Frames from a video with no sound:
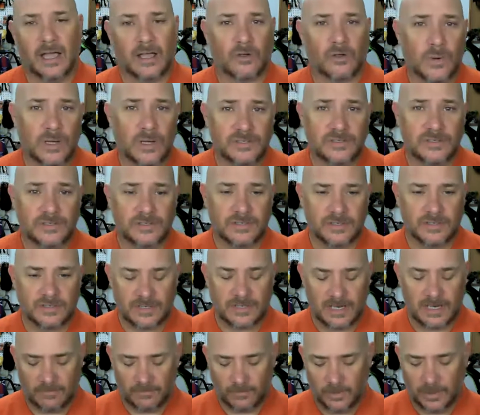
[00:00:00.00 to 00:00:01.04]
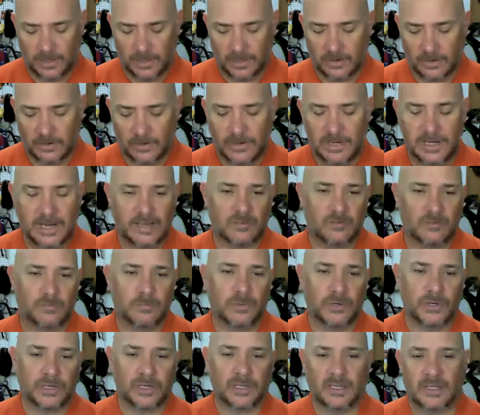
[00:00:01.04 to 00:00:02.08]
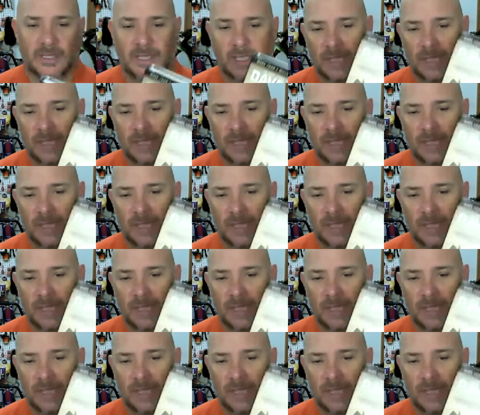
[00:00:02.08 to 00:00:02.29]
questions and stuff. Well, her next book